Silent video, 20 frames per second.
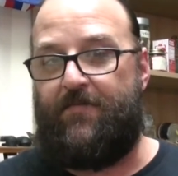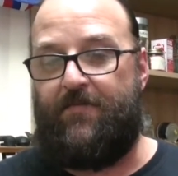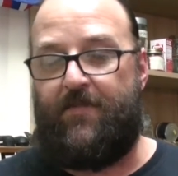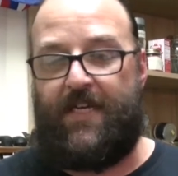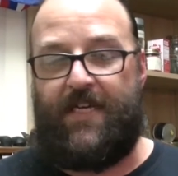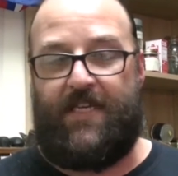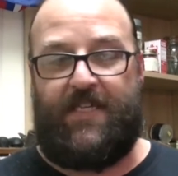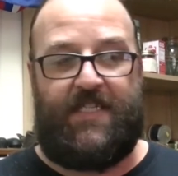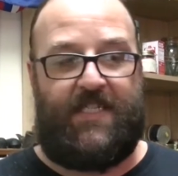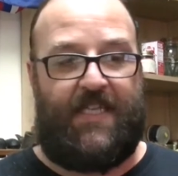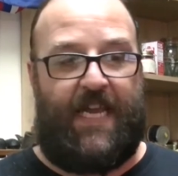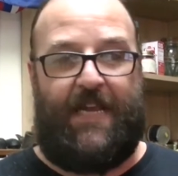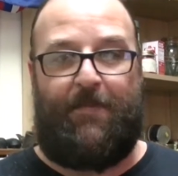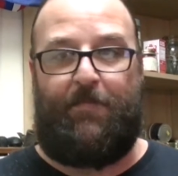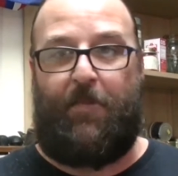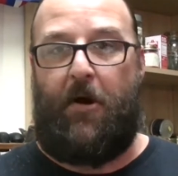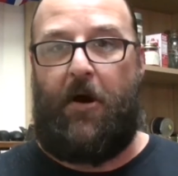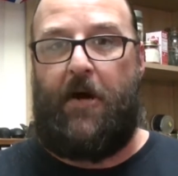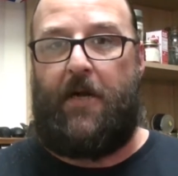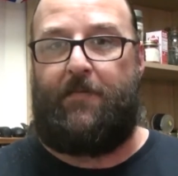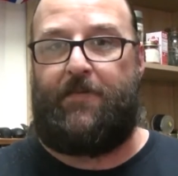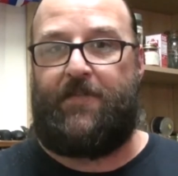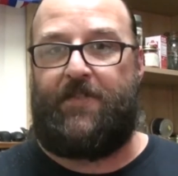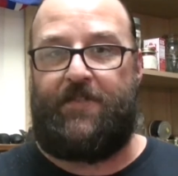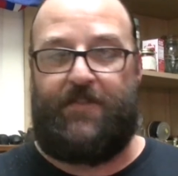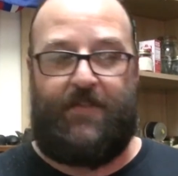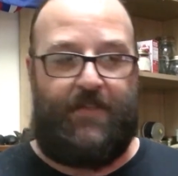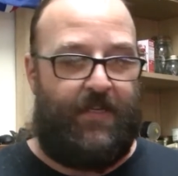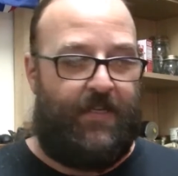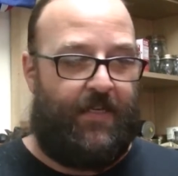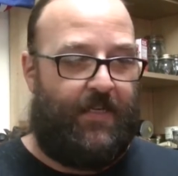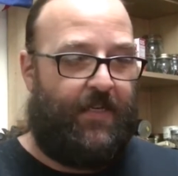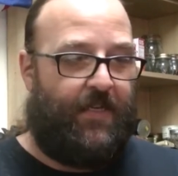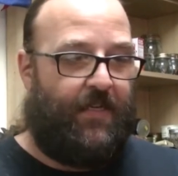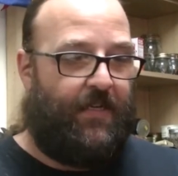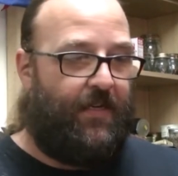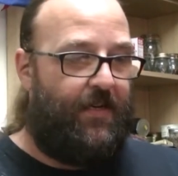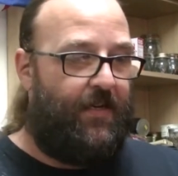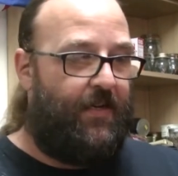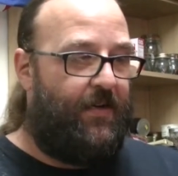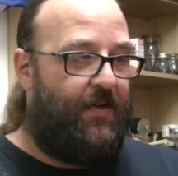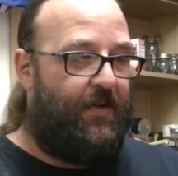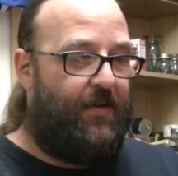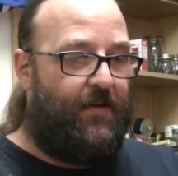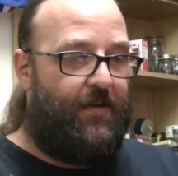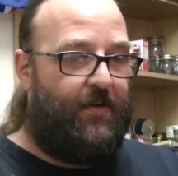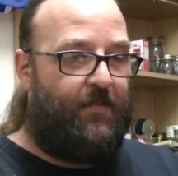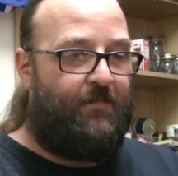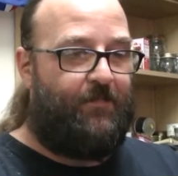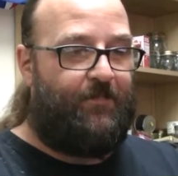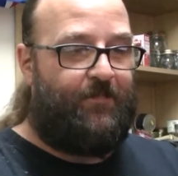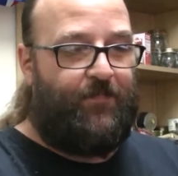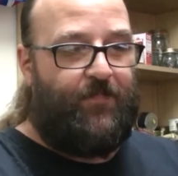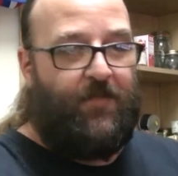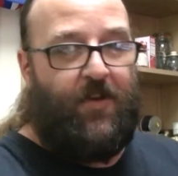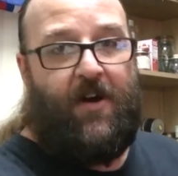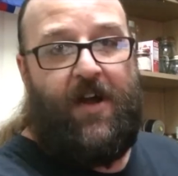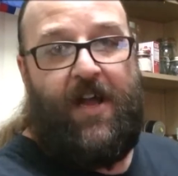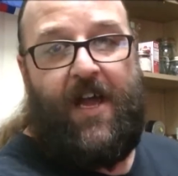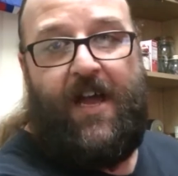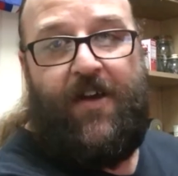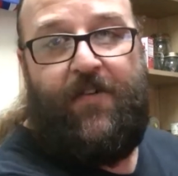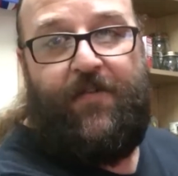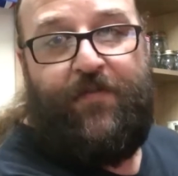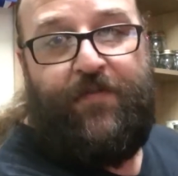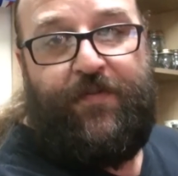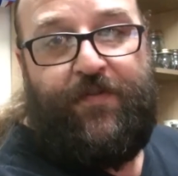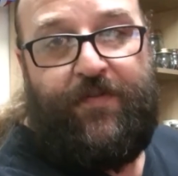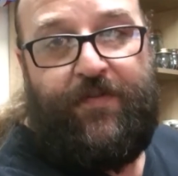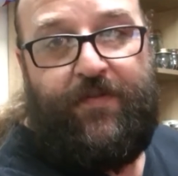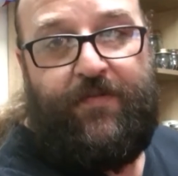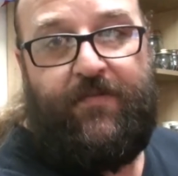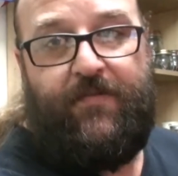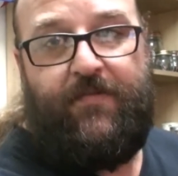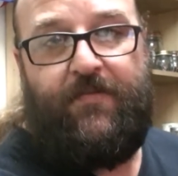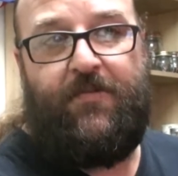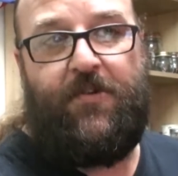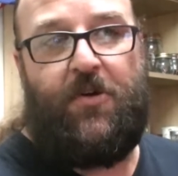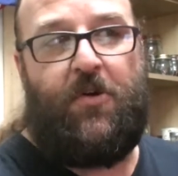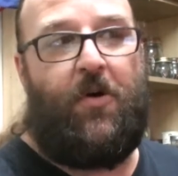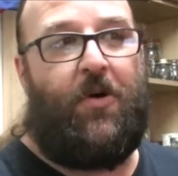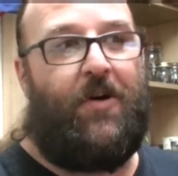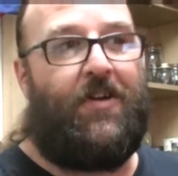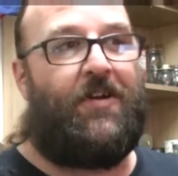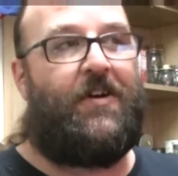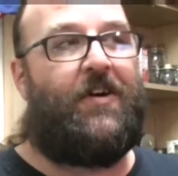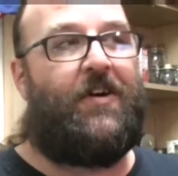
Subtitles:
estate pipes. I have quite a